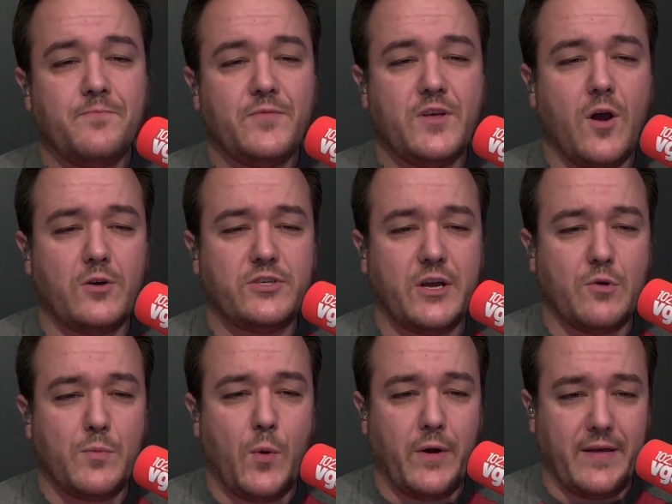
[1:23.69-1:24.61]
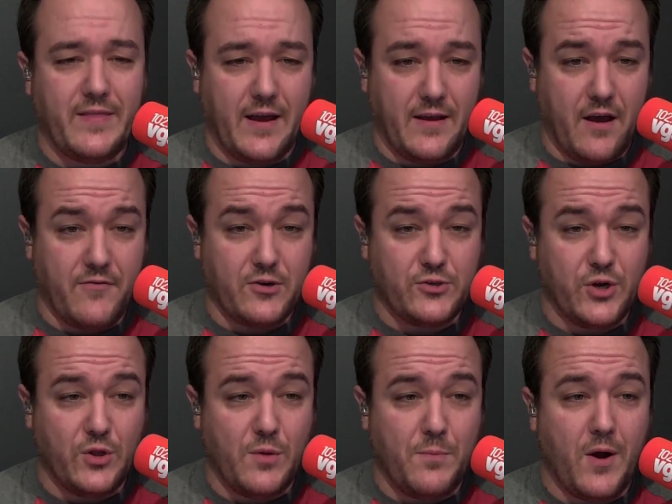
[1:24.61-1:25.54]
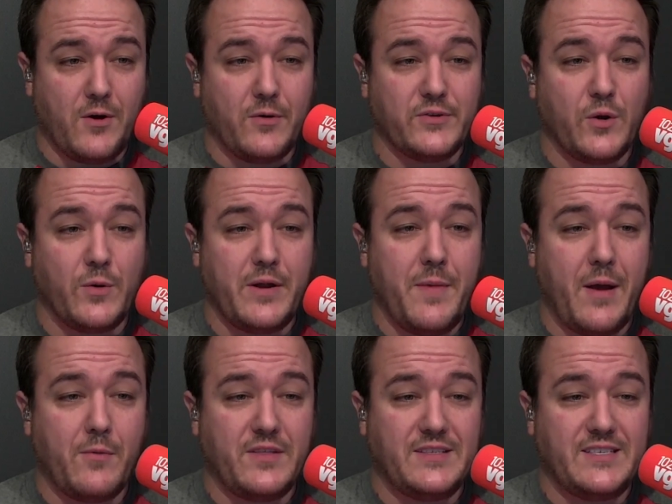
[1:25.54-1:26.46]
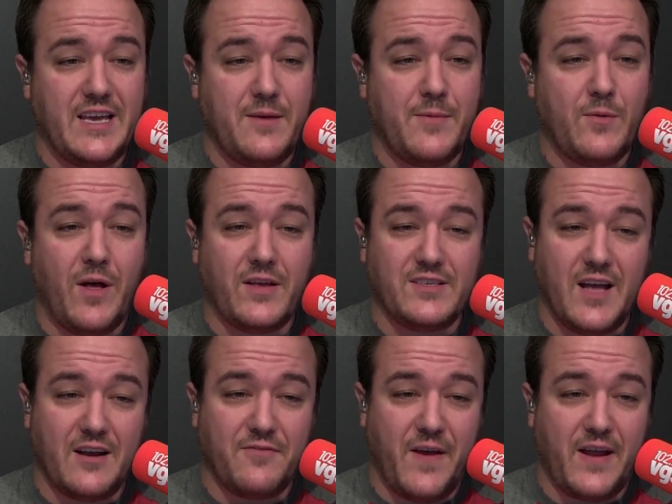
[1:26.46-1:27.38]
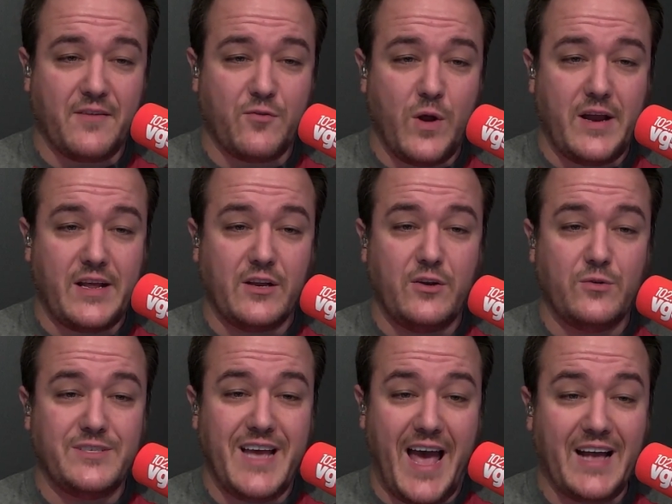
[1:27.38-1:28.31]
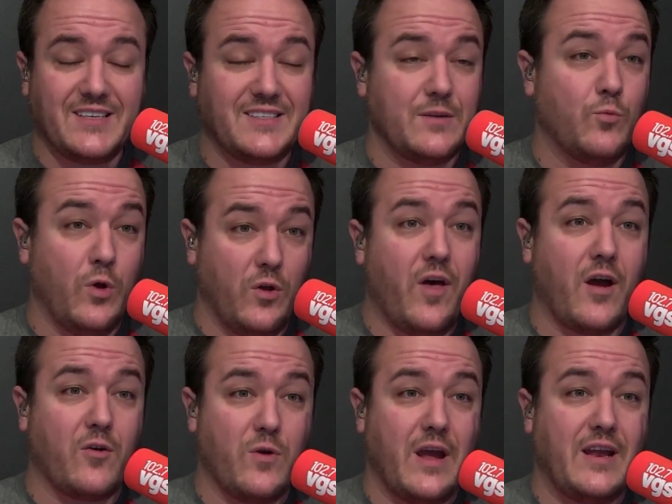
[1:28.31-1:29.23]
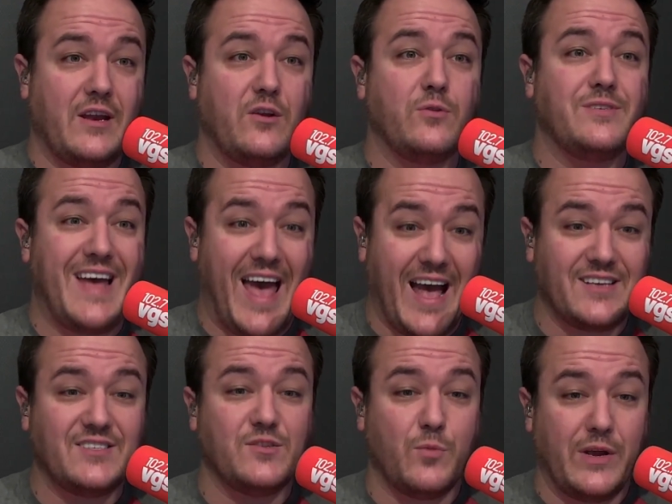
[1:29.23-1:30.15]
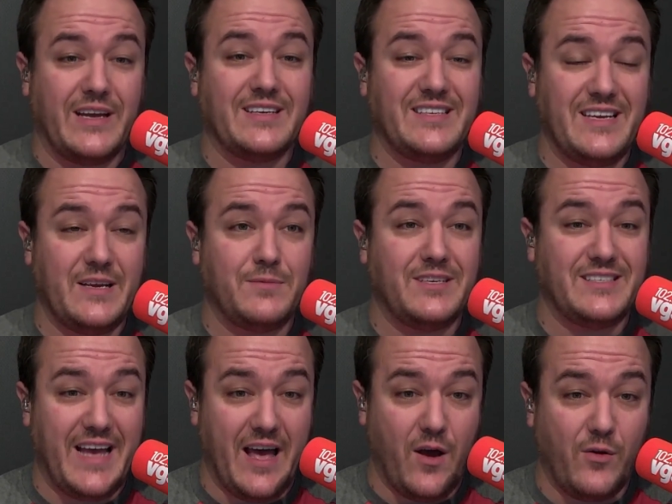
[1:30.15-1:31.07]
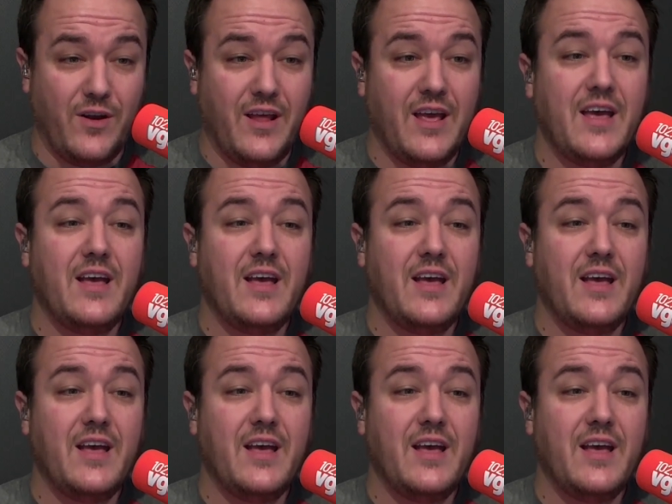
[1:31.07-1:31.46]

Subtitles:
The RJ reporting that Governor Joe Lombardo has already met with the team, and while he's not a fan of creating a new tax and will not create a new tax to bring a team to town,